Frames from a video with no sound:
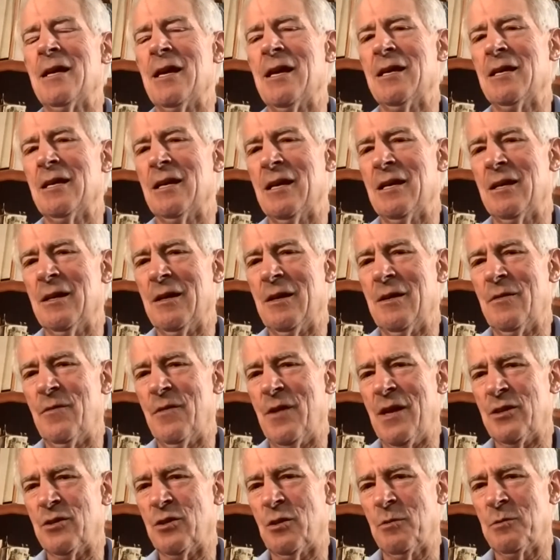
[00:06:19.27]

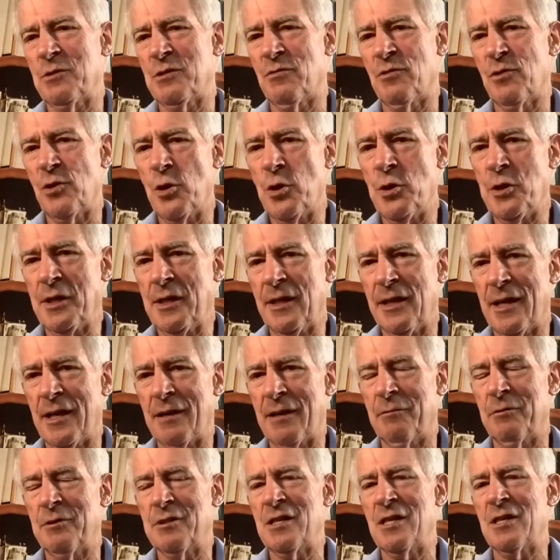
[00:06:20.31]
in terms of learning a language,